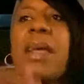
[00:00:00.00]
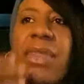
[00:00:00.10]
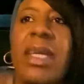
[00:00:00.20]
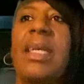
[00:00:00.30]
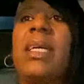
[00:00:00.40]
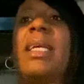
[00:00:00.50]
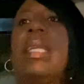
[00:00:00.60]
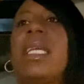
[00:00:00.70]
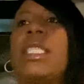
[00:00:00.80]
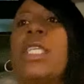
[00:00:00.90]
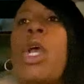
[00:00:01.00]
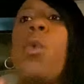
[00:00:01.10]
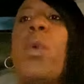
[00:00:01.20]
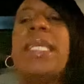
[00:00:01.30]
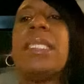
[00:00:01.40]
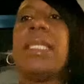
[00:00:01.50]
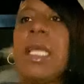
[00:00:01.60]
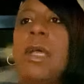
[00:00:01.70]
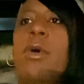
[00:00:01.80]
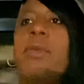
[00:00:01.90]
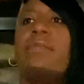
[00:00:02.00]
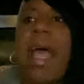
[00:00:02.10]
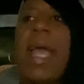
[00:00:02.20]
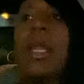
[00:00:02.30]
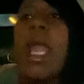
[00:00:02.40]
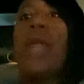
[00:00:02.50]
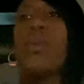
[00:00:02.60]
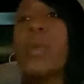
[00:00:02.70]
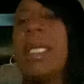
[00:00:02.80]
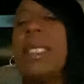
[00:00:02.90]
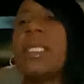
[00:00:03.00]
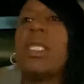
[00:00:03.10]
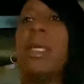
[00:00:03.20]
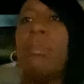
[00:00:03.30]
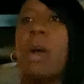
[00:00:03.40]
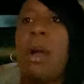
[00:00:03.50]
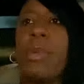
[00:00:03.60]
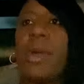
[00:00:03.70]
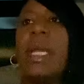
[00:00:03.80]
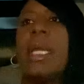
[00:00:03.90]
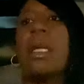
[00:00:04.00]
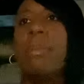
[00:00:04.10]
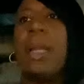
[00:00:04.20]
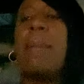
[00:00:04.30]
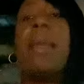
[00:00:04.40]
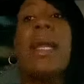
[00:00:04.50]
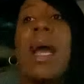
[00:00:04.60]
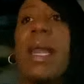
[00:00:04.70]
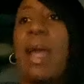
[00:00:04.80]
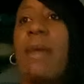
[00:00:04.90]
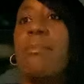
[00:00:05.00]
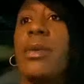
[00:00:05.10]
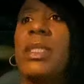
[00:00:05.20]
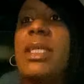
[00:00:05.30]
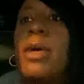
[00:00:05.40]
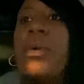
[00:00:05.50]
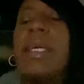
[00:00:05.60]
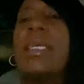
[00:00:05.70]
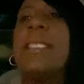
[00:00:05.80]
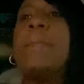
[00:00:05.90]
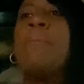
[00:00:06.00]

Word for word: of the goodness, we still find a reason to mumble and complain. May God have mercy on us.